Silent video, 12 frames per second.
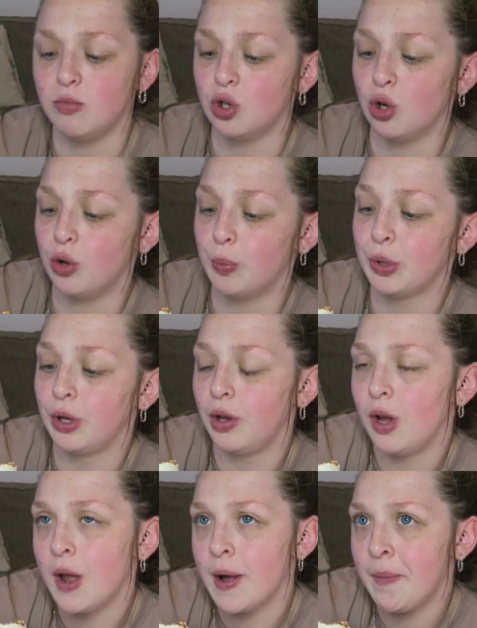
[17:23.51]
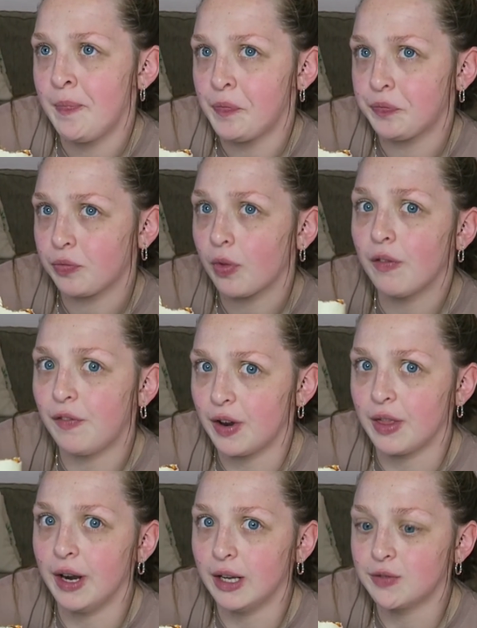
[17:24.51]
job for
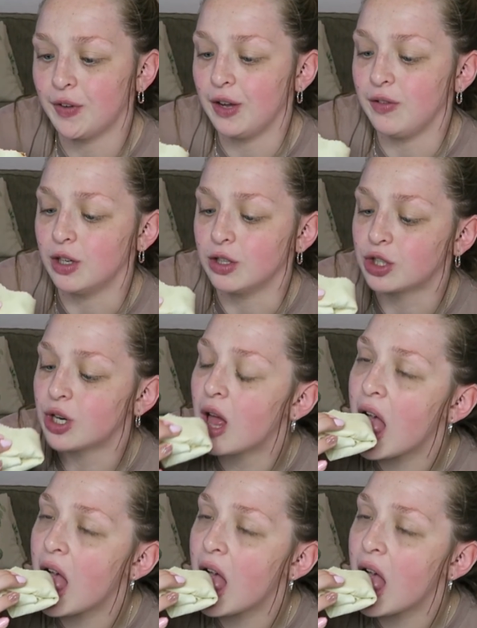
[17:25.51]
the next 5 years.